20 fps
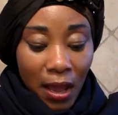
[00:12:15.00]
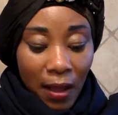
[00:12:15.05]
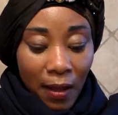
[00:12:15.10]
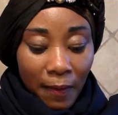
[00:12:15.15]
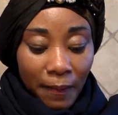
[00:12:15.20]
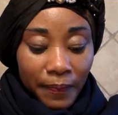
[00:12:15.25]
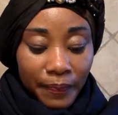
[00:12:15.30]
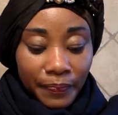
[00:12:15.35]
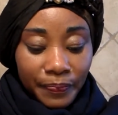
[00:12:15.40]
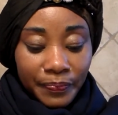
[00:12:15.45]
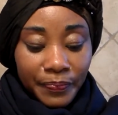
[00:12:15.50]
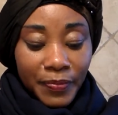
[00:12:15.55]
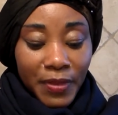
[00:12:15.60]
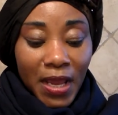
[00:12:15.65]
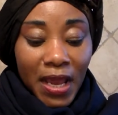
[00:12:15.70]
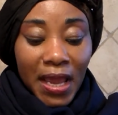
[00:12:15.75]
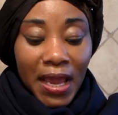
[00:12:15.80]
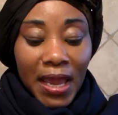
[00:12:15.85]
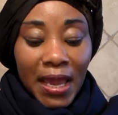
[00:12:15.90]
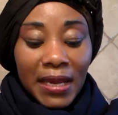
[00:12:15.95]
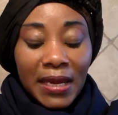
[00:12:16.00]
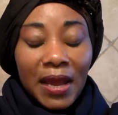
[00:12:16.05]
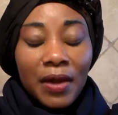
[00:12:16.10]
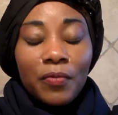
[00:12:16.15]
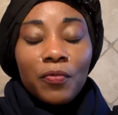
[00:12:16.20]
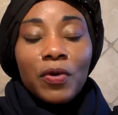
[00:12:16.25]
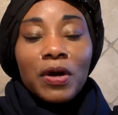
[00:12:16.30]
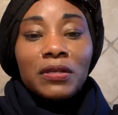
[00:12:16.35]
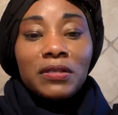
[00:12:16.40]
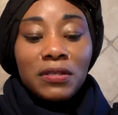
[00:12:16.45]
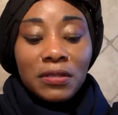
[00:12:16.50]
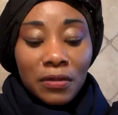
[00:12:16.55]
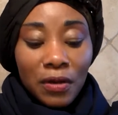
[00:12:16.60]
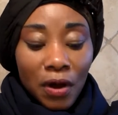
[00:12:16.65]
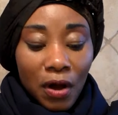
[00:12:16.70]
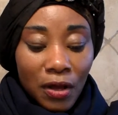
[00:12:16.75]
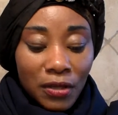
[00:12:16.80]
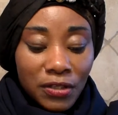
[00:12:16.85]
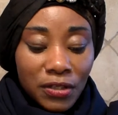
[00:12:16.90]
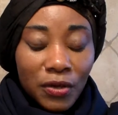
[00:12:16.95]
And I want to
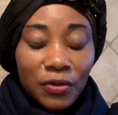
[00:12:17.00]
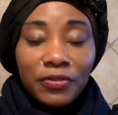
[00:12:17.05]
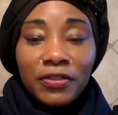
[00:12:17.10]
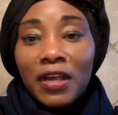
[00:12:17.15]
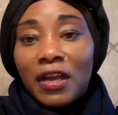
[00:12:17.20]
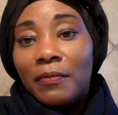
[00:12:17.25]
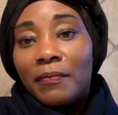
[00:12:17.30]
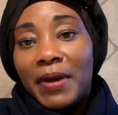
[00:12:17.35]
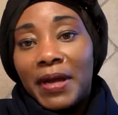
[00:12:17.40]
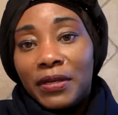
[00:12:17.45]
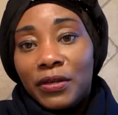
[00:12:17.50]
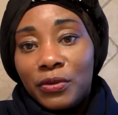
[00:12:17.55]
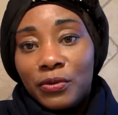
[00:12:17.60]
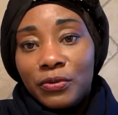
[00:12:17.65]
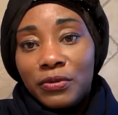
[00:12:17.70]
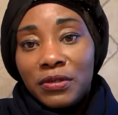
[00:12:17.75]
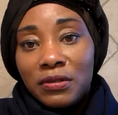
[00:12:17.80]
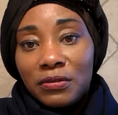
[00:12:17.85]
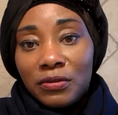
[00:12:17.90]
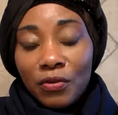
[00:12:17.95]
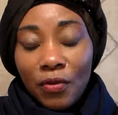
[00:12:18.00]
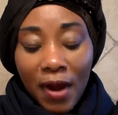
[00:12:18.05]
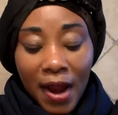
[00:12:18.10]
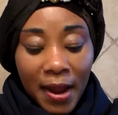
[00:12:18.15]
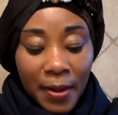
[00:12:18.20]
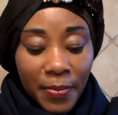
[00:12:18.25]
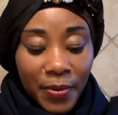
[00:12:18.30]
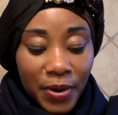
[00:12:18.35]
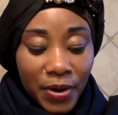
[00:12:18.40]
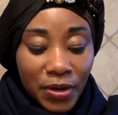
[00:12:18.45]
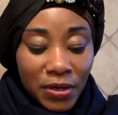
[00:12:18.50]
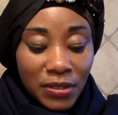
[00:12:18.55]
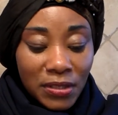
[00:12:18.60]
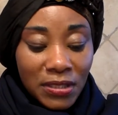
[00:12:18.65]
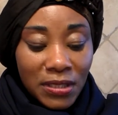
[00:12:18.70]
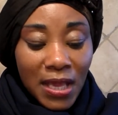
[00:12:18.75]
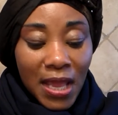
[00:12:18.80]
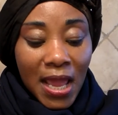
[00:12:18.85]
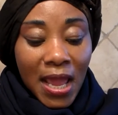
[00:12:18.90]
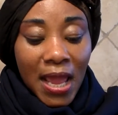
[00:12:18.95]
also thank my new
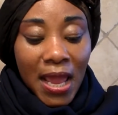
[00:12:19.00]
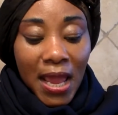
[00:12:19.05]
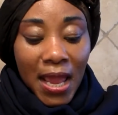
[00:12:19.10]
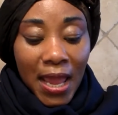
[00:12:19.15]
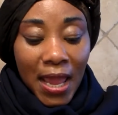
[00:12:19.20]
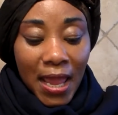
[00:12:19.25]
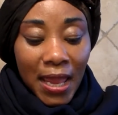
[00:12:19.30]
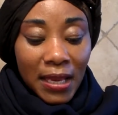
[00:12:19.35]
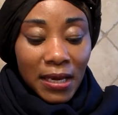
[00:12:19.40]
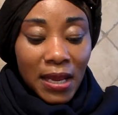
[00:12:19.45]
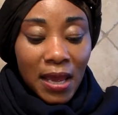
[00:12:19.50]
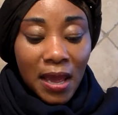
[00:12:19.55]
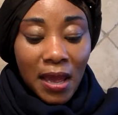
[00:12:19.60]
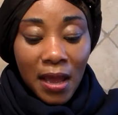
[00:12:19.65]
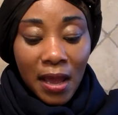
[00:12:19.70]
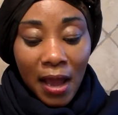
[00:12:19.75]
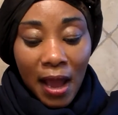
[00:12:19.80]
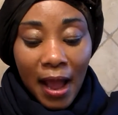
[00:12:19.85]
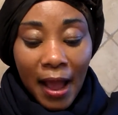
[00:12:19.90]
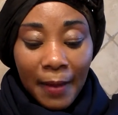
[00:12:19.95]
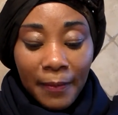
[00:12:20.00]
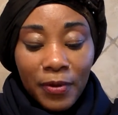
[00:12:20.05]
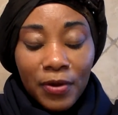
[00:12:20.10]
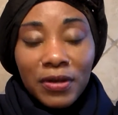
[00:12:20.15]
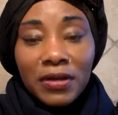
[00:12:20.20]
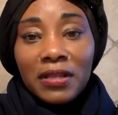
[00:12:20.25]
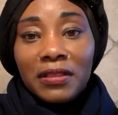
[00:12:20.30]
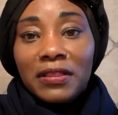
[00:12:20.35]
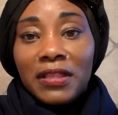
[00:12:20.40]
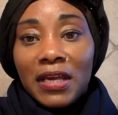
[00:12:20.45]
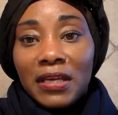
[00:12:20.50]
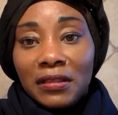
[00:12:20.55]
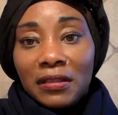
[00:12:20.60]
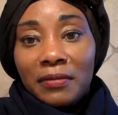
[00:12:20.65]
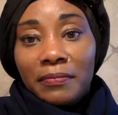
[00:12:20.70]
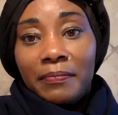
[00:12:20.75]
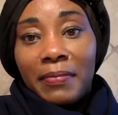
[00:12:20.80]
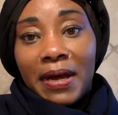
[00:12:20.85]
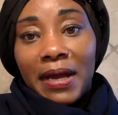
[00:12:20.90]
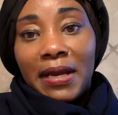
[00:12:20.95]
subscribers, and I'm gonna
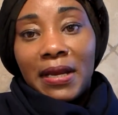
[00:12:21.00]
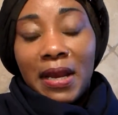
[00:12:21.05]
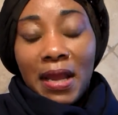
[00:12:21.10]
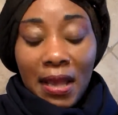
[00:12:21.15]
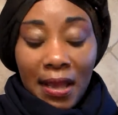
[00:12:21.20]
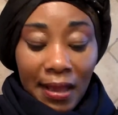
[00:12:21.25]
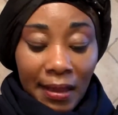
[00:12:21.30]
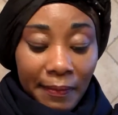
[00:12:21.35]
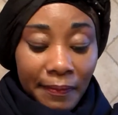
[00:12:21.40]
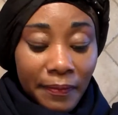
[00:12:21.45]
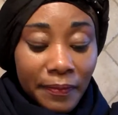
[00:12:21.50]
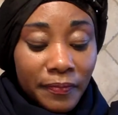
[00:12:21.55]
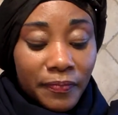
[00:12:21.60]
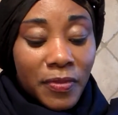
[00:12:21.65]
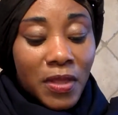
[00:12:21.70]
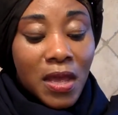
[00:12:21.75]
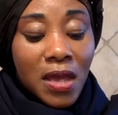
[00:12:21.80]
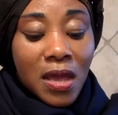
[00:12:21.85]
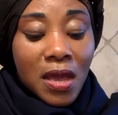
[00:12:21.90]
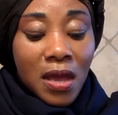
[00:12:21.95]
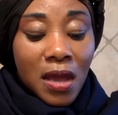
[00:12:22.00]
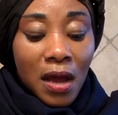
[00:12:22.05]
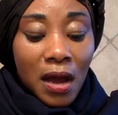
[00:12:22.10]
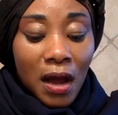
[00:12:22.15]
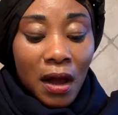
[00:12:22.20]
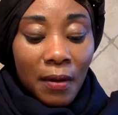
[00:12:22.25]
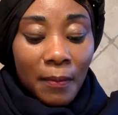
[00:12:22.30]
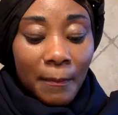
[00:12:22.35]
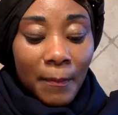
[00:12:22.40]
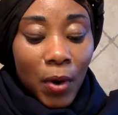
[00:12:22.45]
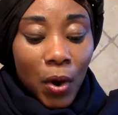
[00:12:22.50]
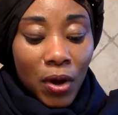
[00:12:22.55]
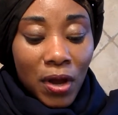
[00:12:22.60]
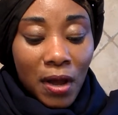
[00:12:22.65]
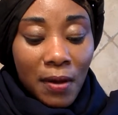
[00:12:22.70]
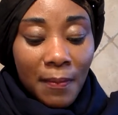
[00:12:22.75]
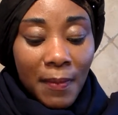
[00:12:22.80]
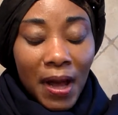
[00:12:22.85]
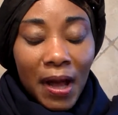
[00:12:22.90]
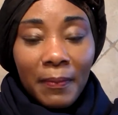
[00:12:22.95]
thank them by name.
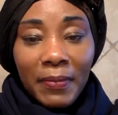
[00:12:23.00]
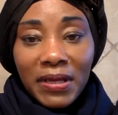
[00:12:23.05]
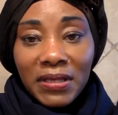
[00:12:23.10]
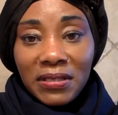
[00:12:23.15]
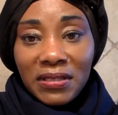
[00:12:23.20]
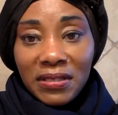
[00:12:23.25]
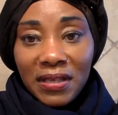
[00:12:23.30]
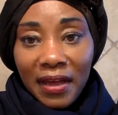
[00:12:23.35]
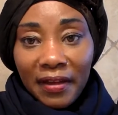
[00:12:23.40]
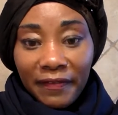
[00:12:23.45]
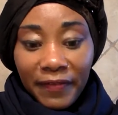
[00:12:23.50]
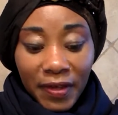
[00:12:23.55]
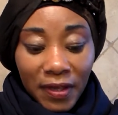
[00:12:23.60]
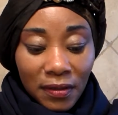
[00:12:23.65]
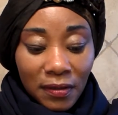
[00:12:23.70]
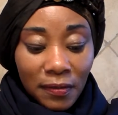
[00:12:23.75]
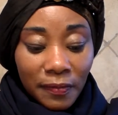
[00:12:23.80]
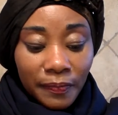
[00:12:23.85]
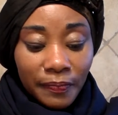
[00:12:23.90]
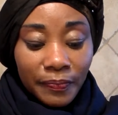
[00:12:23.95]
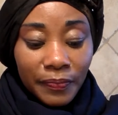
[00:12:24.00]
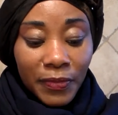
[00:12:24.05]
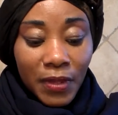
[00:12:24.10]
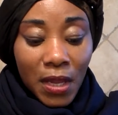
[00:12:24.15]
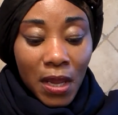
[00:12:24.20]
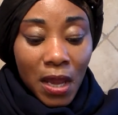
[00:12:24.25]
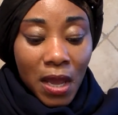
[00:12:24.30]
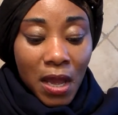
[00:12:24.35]
Mocha Mama 7,